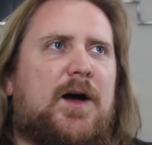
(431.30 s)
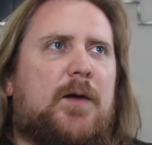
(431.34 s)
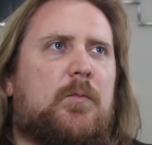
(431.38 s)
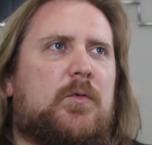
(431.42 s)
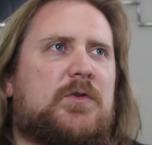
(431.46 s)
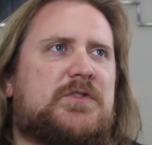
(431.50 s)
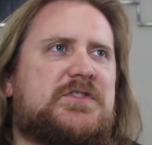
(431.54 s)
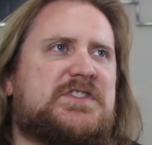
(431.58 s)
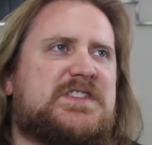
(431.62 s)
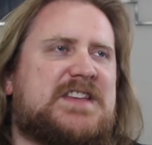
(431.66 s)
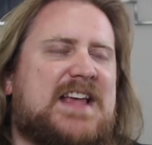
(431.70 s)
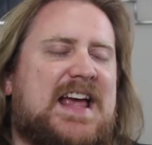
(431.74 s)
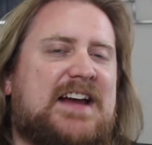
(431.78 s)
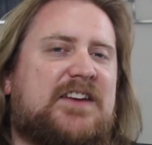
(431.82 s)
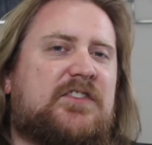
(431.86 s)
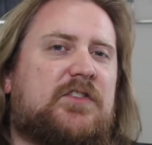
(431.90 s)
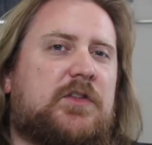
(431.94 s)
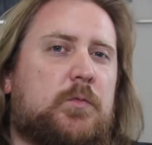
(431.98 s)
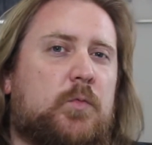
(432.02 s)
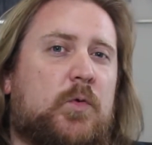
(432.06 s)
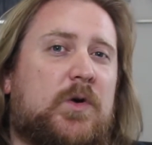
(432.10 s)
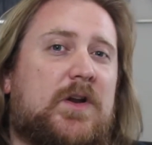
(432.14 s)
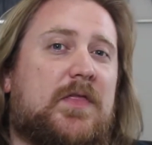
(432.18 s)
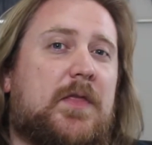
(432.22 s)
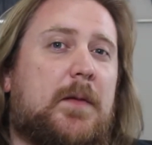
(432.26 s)
which is
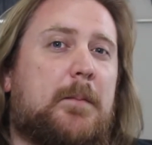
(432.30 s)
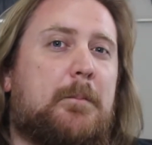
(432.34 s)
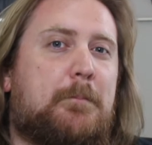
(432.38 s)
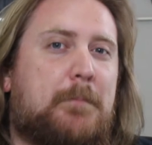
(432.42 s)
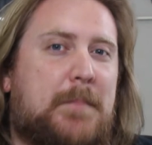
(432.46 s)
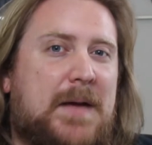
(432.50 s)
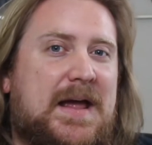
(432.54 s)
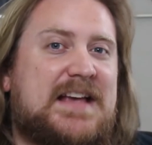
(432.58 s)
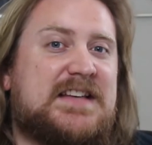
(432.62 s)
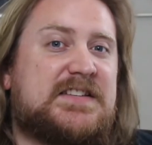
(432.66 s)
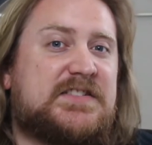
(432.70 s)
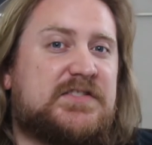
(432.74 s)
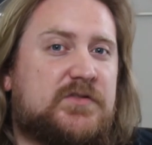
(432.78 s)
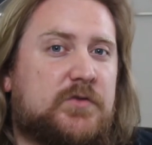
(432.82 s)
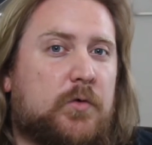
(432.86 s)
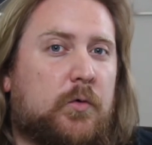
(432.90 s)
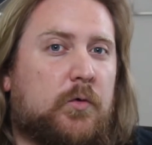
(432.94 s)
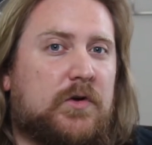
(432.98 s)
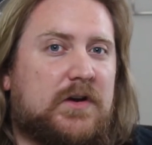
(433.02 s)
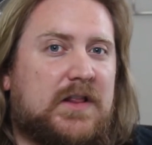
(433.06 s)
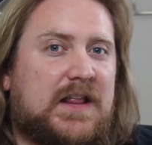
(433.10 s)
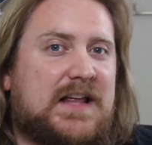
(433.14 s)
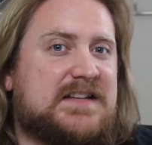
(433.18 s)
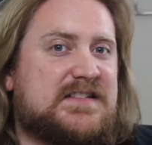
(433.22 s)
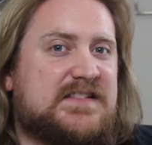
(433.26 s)
actually one of the best
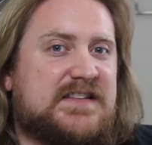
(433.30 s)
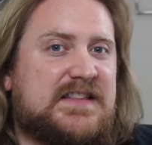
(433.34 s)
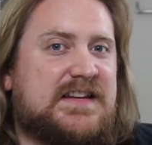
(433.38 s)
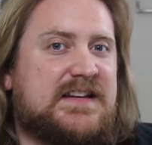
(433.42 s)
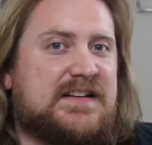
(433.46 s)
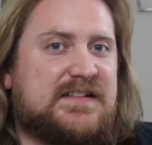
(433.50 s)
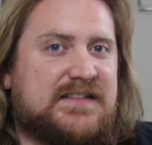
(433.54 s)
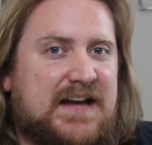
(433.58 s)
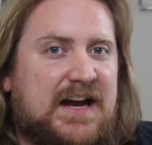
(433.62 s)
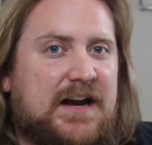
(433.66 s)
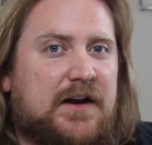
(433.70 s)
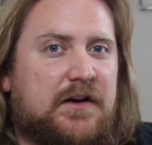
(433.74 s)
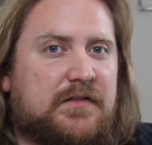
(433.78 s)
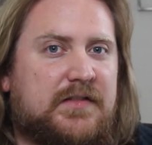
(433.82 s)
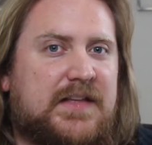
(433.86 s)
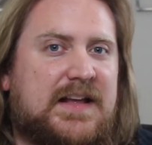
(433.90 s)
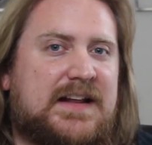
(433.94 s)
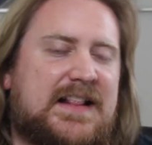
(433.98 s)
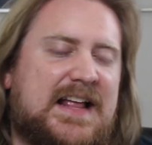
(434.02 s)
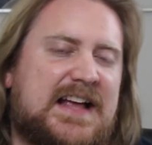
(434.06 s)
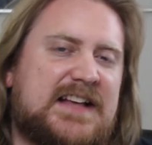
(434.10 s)
storylines of the entire thing.